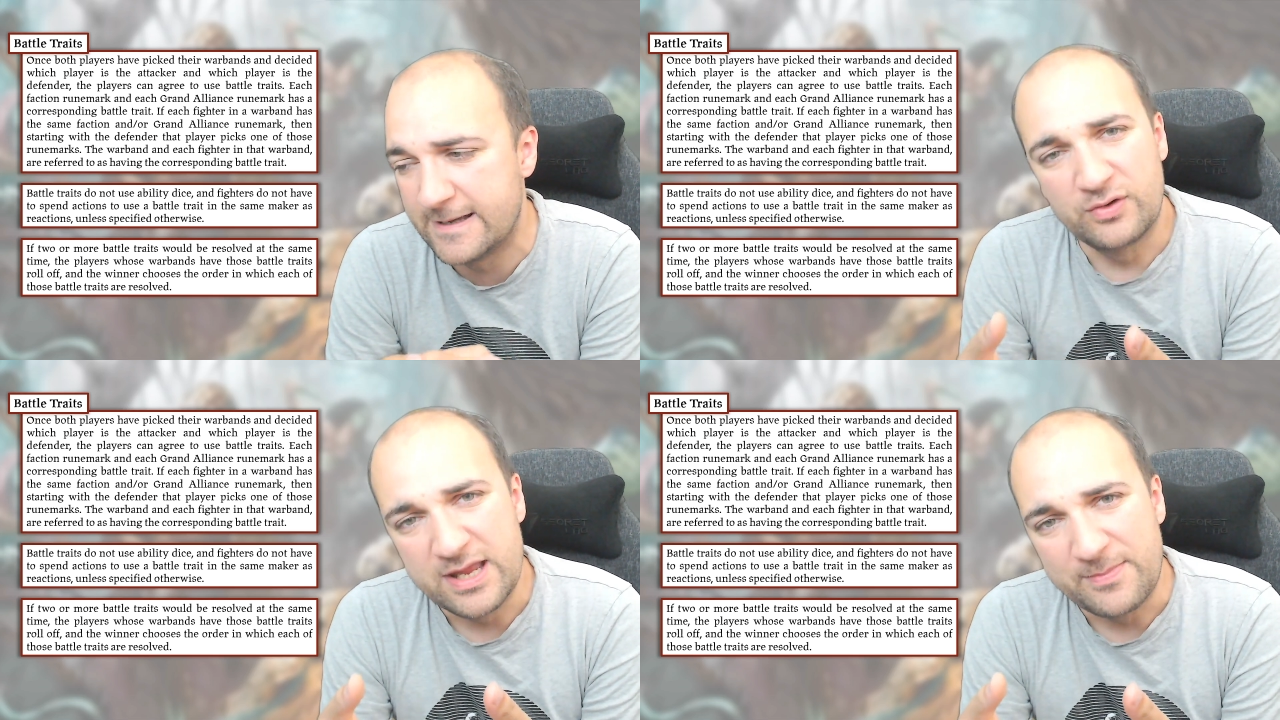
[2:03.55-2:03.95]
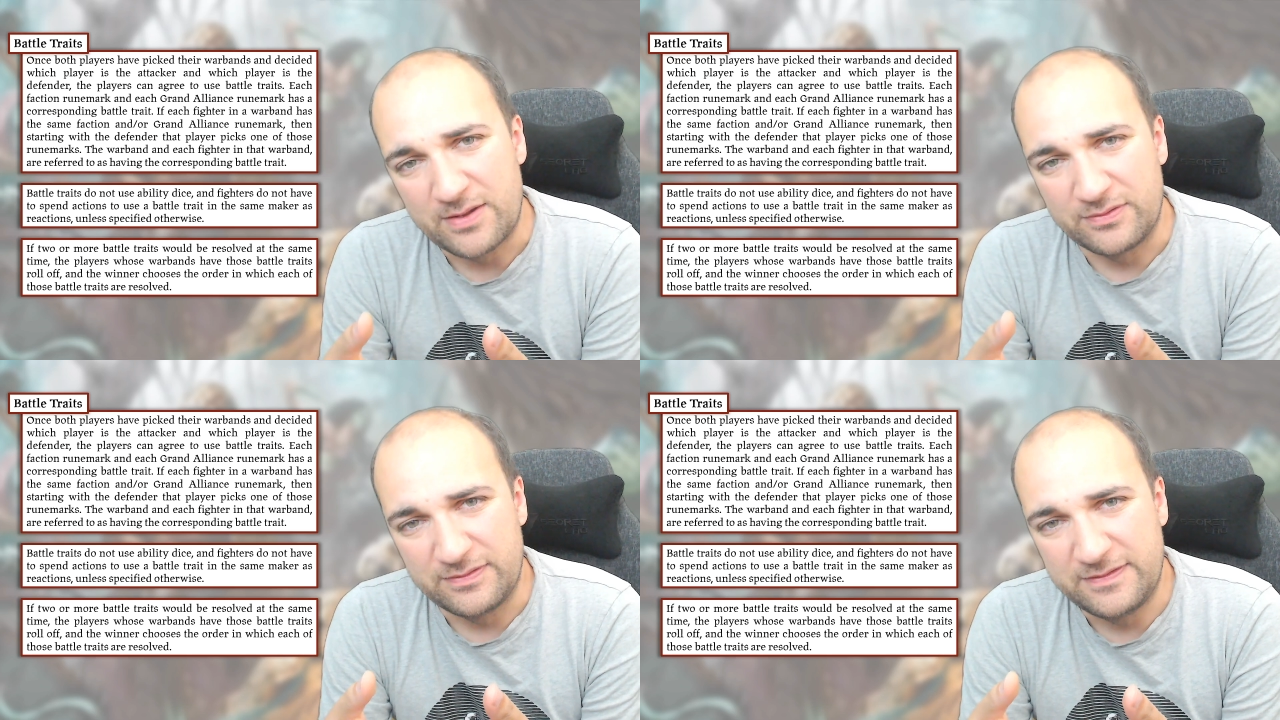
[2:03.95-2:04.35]
Talking
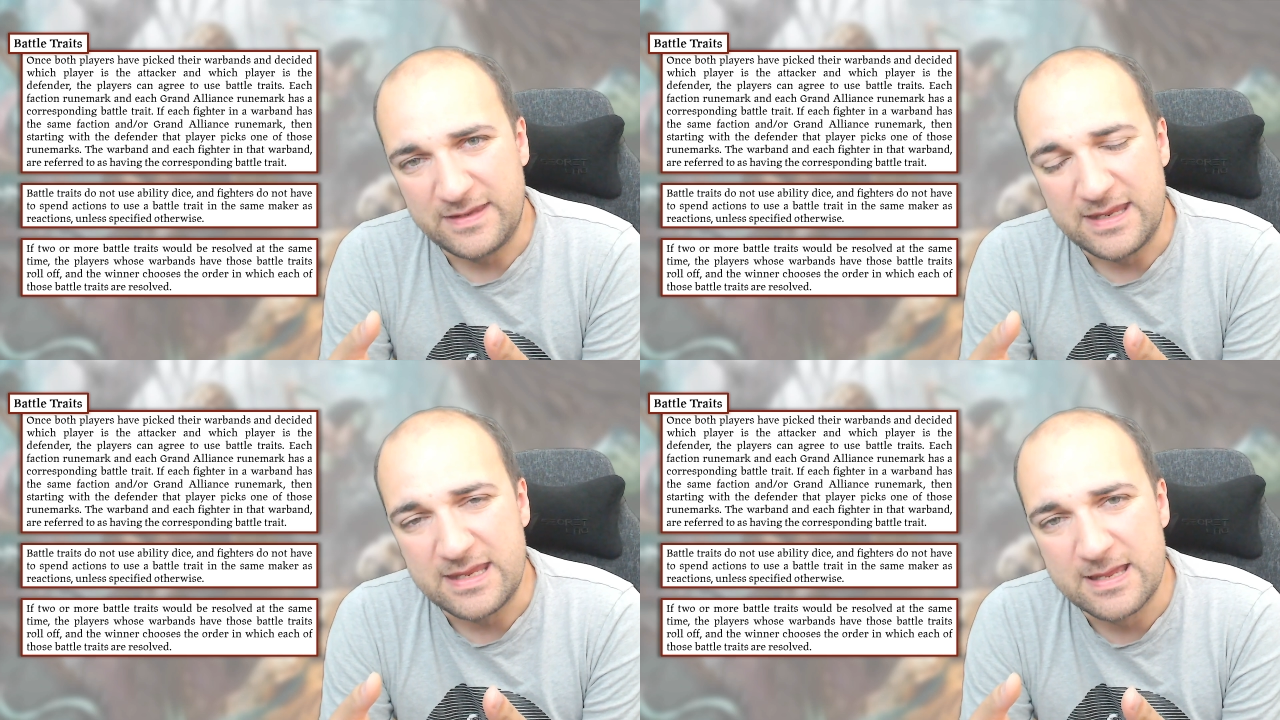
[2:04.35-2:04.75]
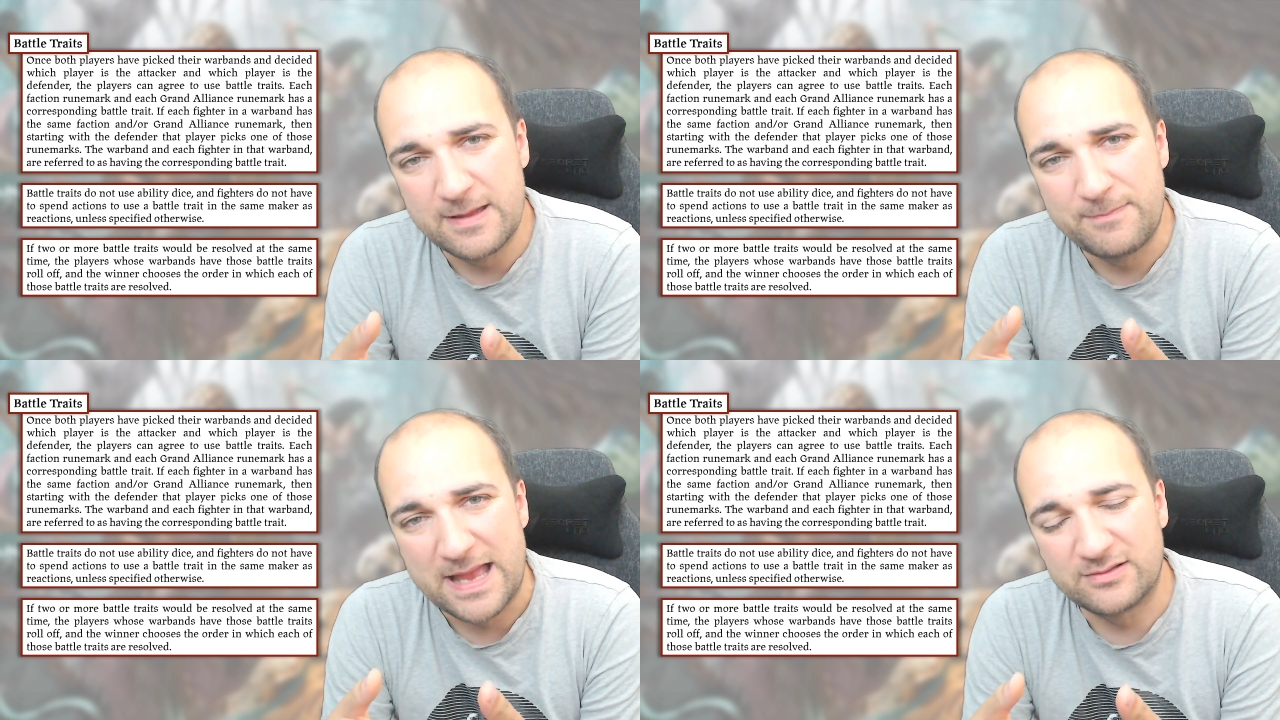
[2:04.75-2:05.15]
about the
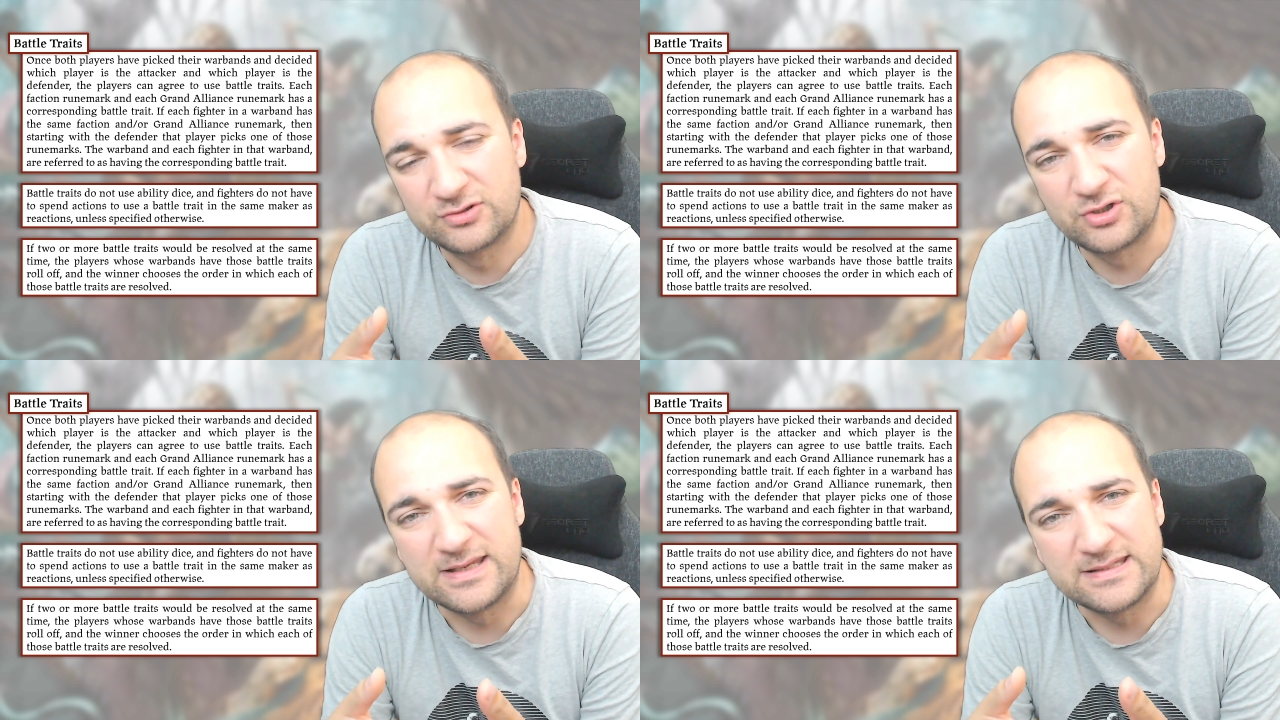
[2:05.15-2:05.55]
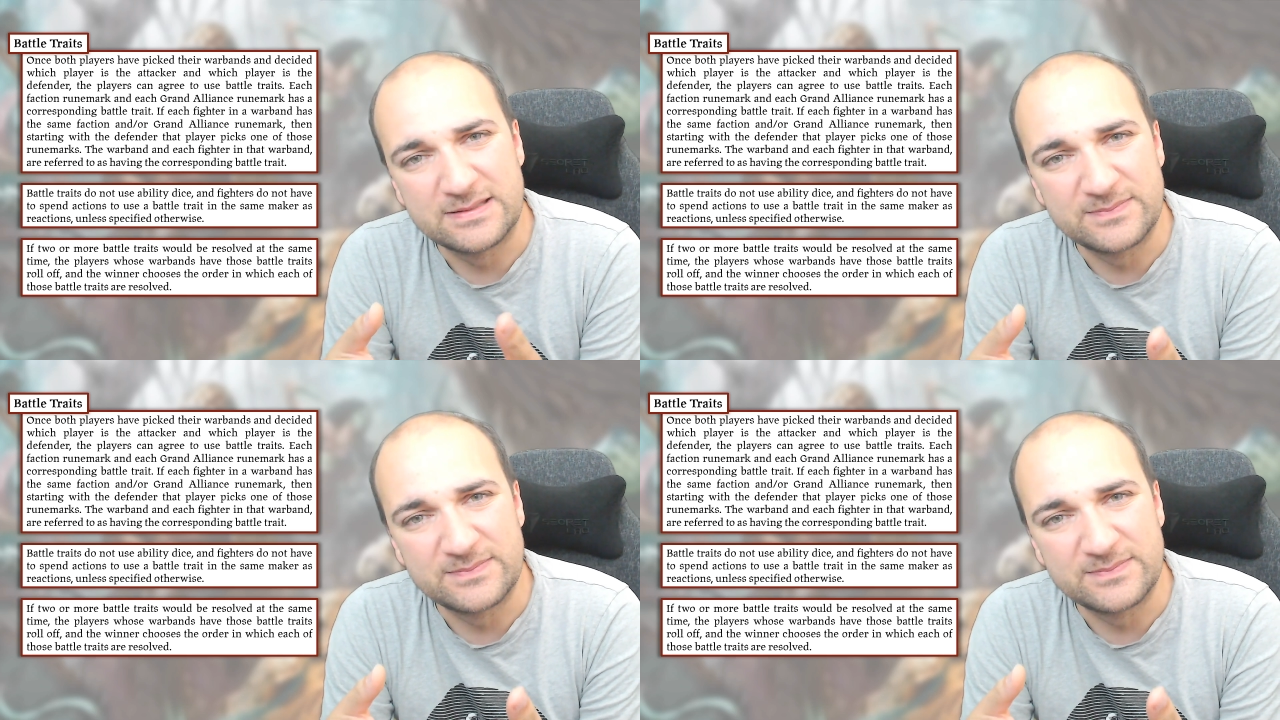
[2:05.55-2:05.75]
battle traits